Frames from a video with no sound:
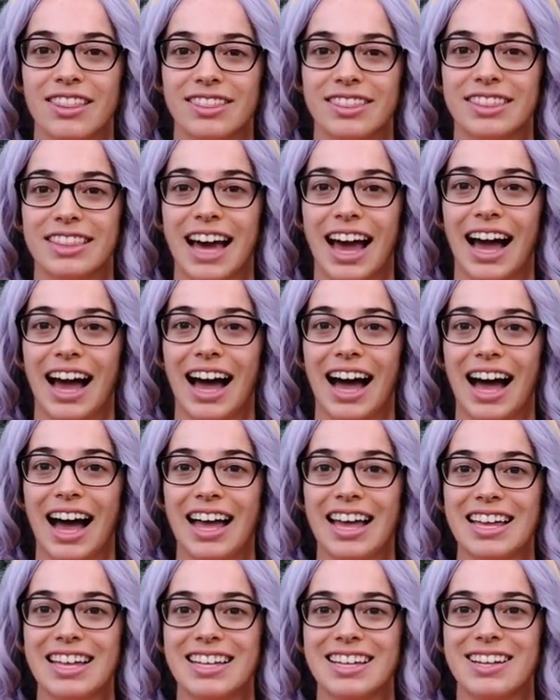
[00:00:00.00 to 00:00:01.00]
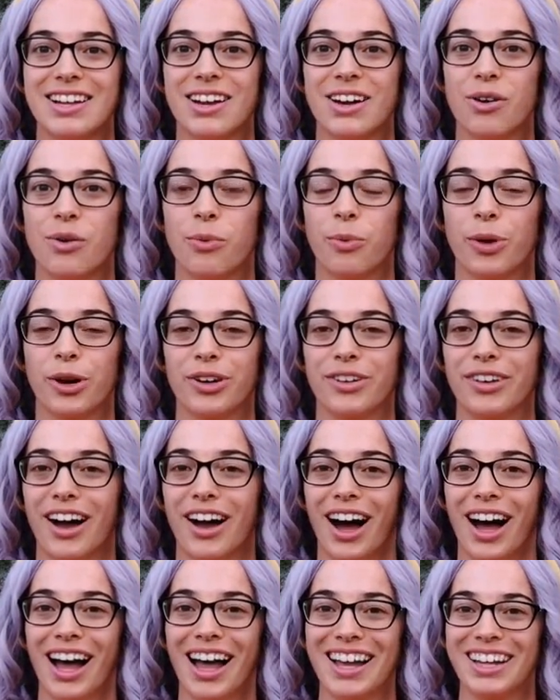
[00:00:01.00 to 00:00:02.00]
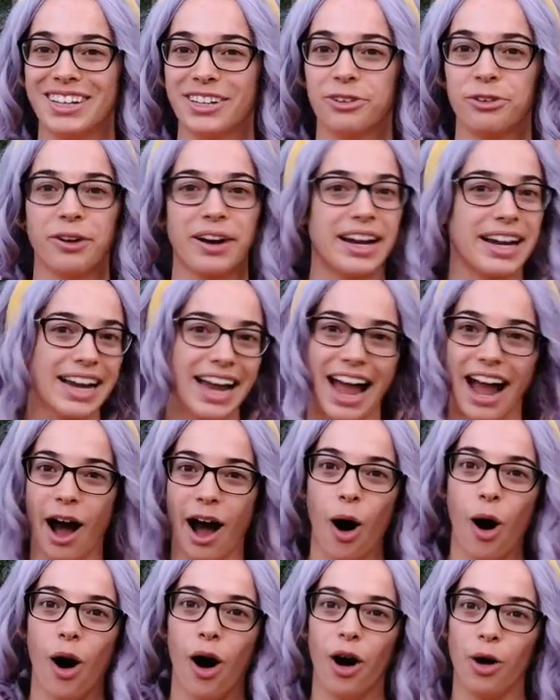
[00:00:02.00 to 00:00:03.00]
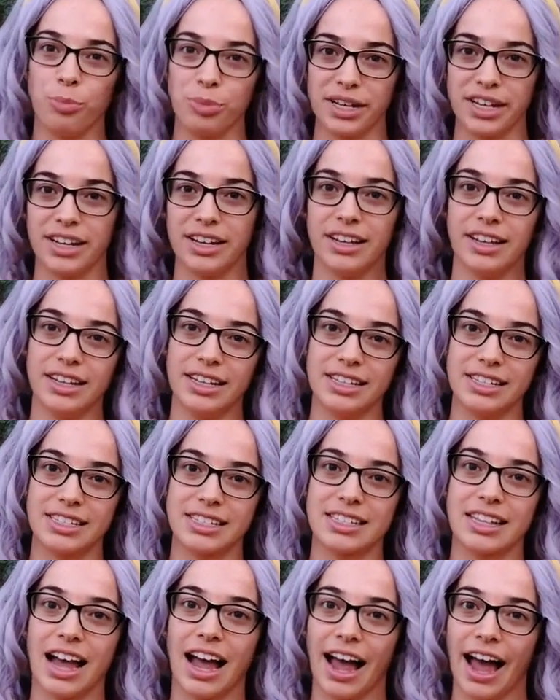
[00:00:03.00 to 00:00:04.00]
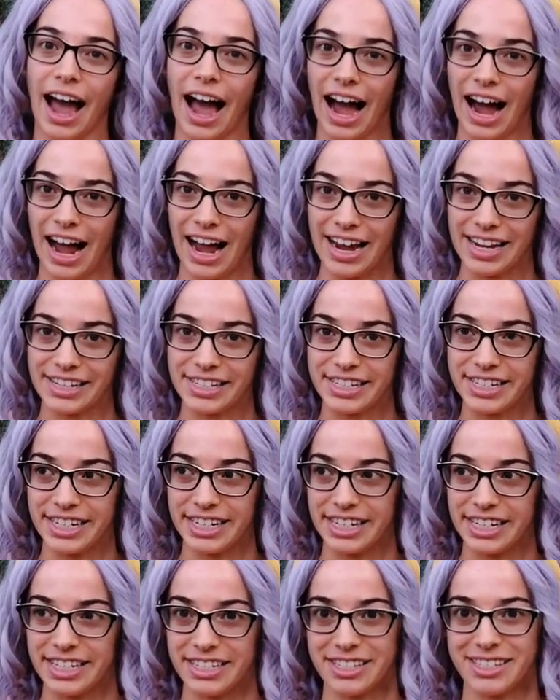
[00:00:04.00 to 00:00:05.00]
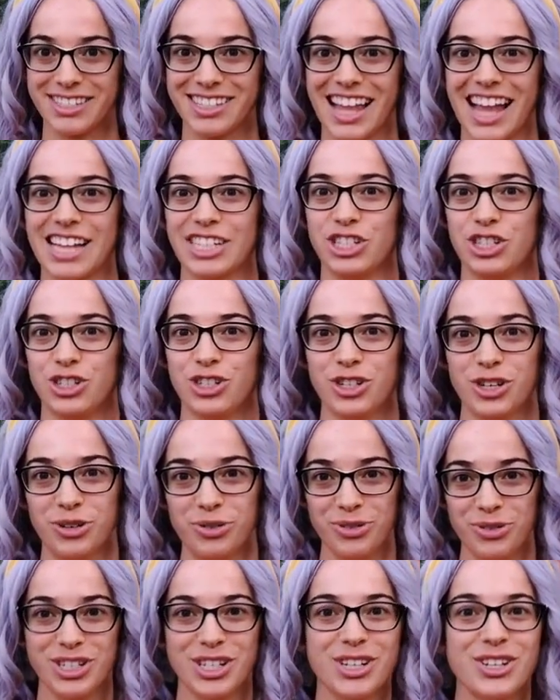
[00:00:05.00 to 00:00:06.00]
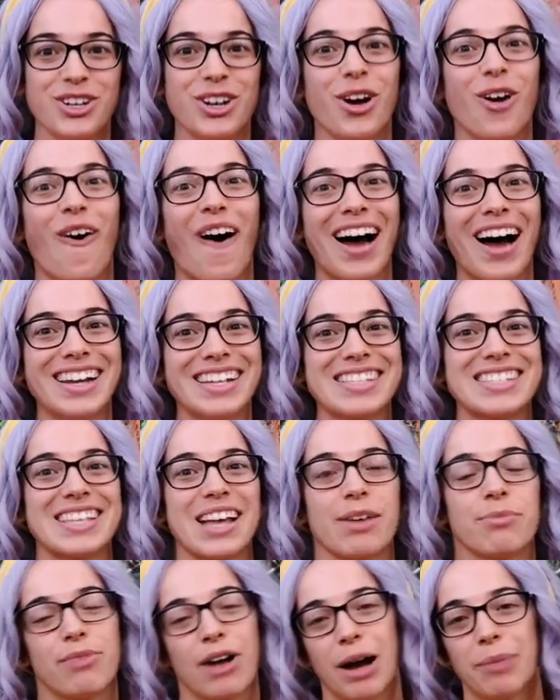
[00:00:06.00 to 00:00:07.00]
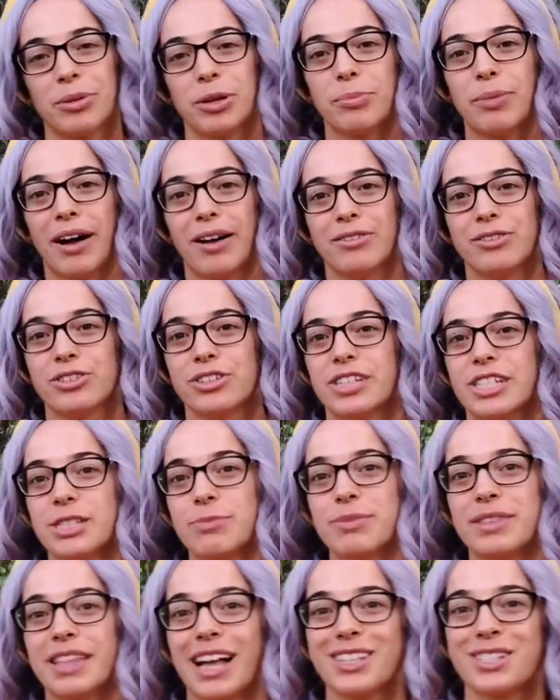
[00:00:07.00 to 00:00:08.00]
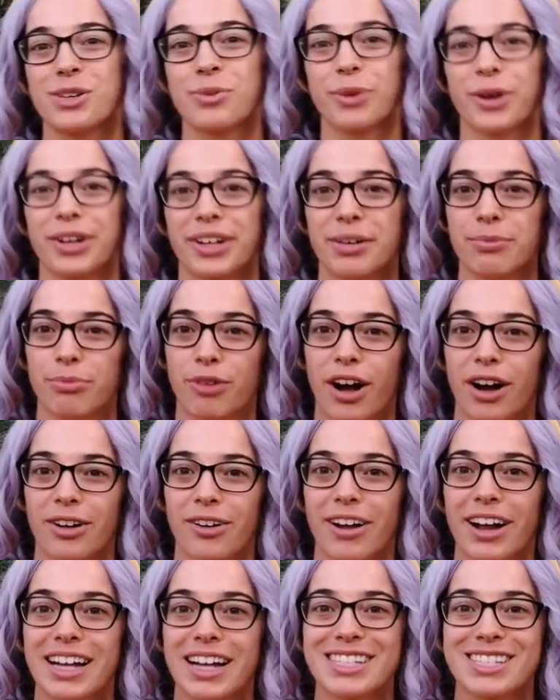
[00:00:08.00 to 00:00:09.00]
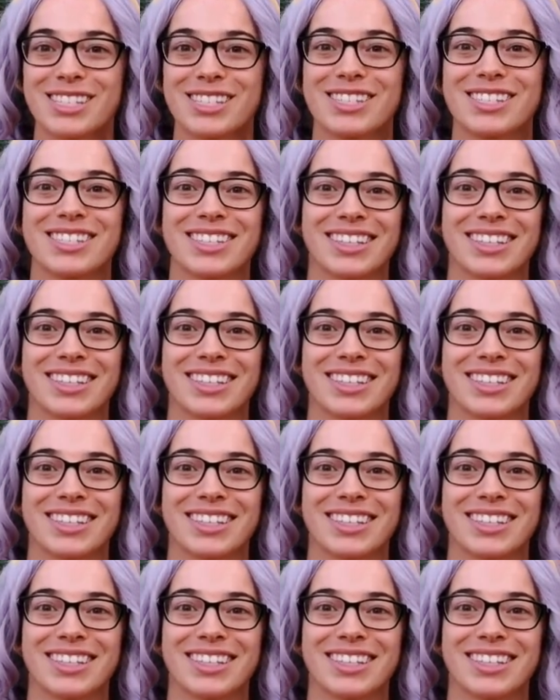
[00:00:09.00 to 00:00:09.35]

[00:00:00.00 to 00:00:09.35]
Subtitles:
that were not great at all because I didn't slash don't know how to set proper boundaries, but that's a work in progress.